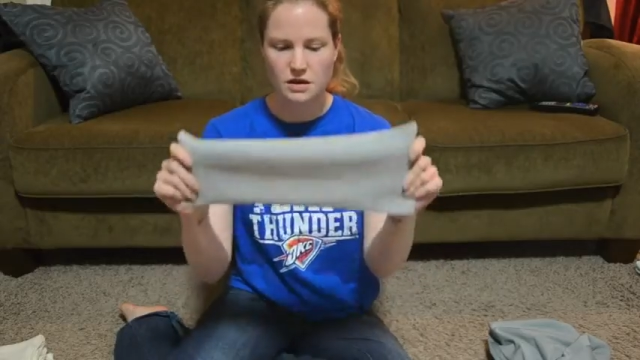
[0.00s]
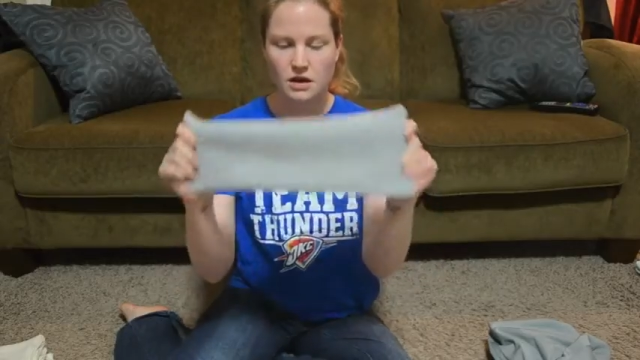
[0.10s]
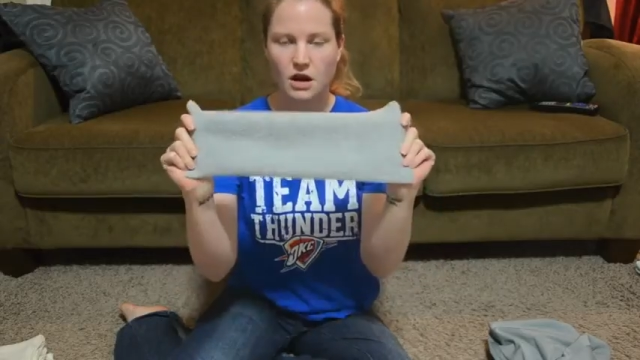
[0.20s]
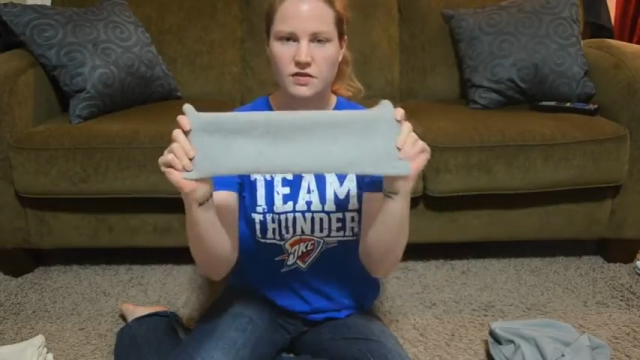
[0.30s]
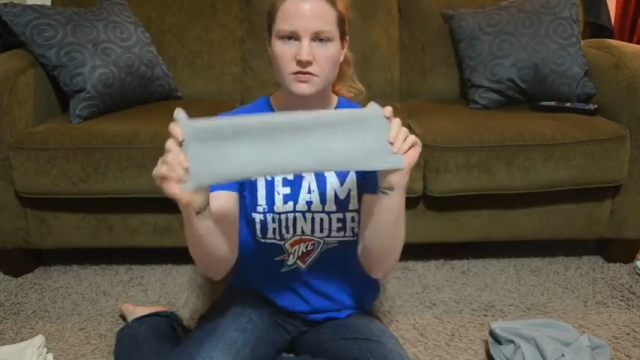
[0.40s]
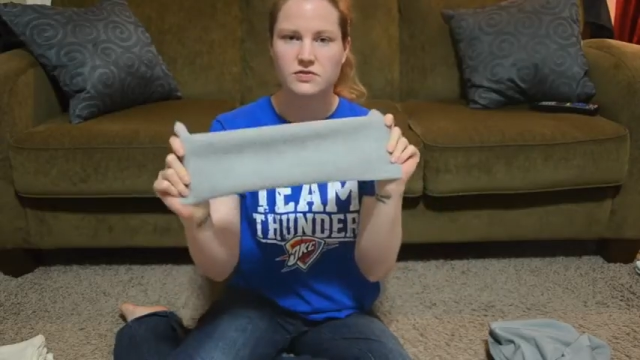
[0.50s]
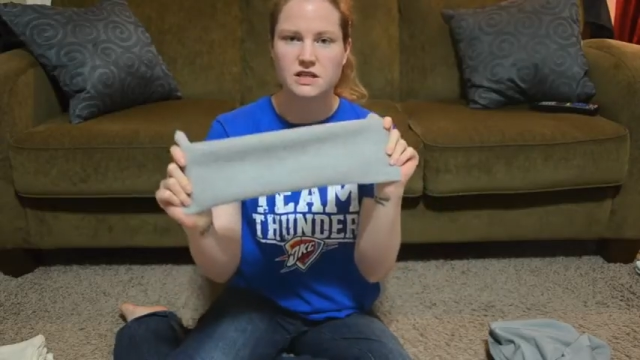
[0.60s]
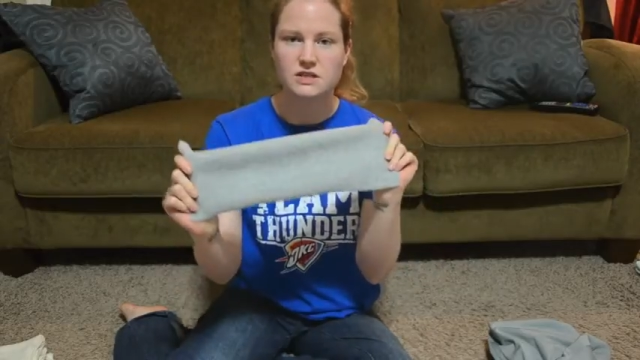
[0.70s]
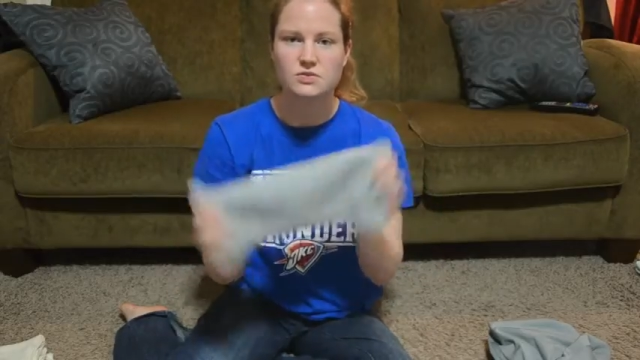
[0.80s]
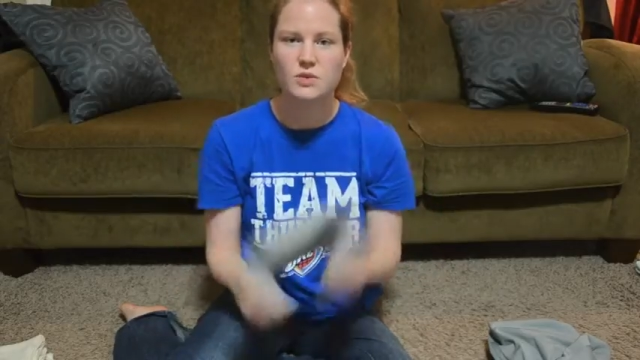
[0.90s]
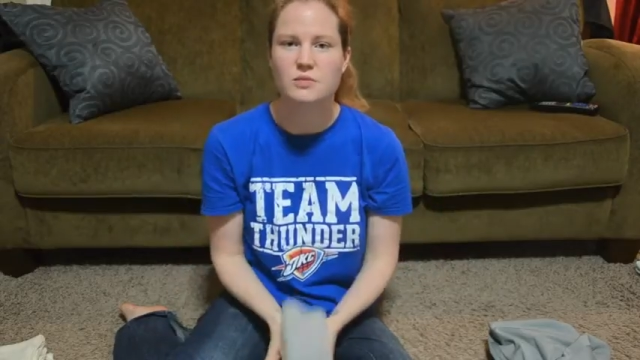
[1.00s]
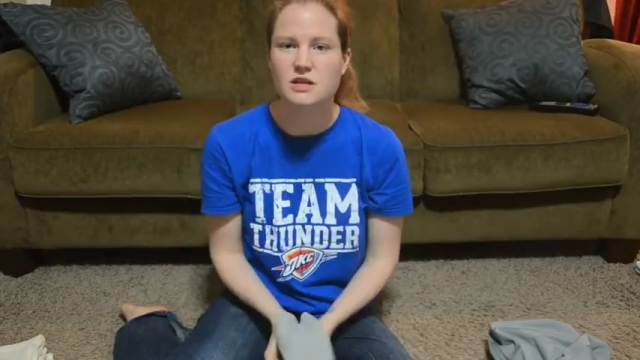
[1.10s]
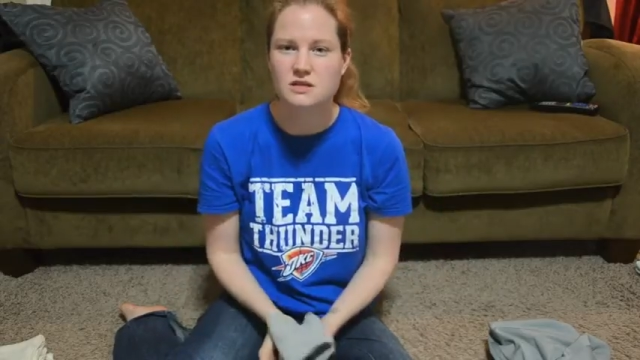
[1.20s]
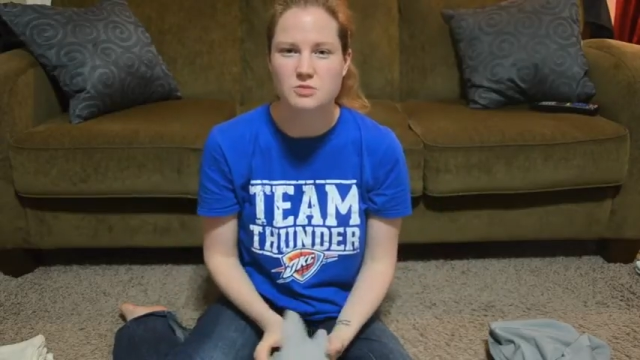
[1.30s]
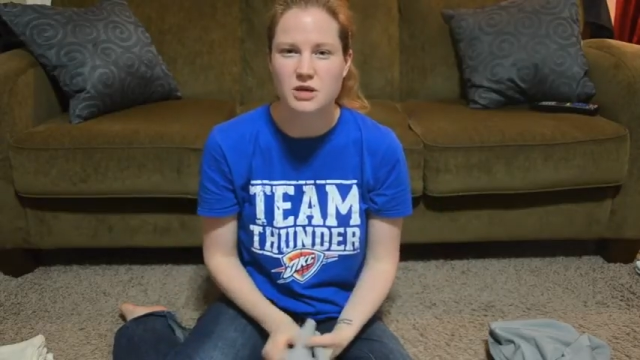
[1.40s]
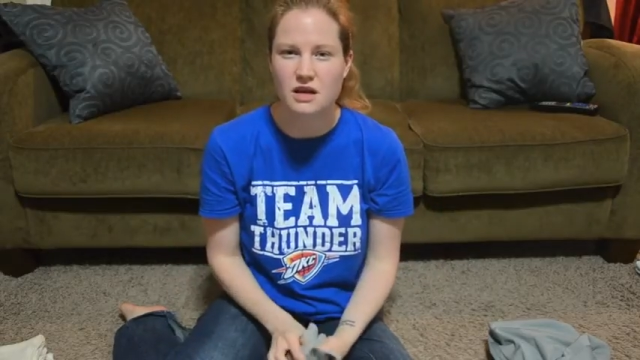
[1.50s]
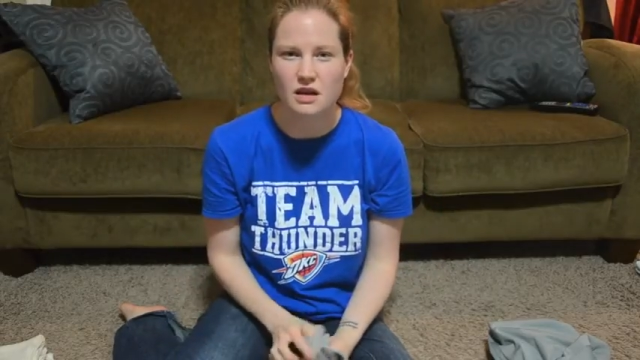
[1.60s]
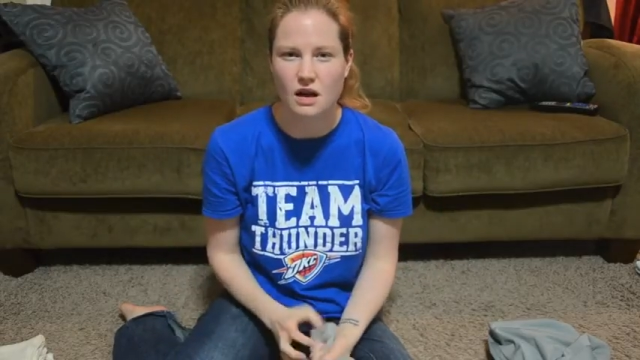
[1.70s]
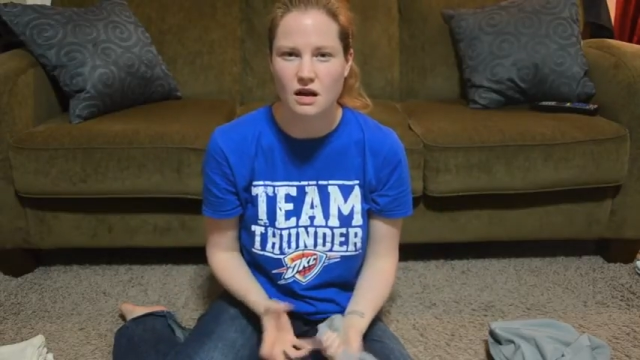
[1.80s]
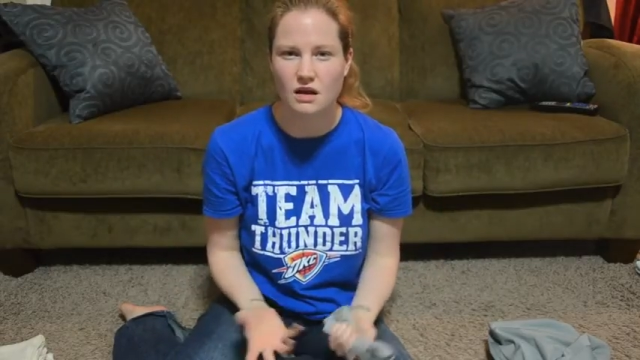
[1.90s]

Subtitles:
and got the fleece remnants bin.